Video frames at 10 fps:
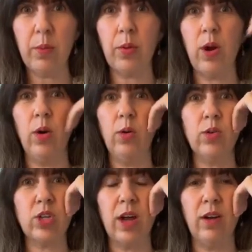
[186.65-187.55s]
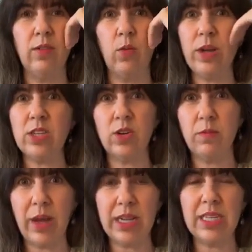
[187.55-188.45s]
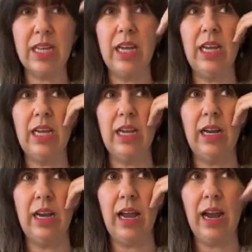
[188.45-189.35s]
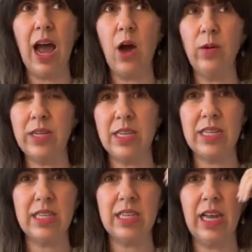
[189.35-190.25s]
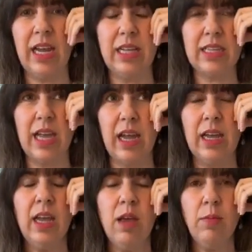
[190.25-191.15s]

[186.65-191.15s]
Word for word: approach of western medicine and and how it does its thing it's like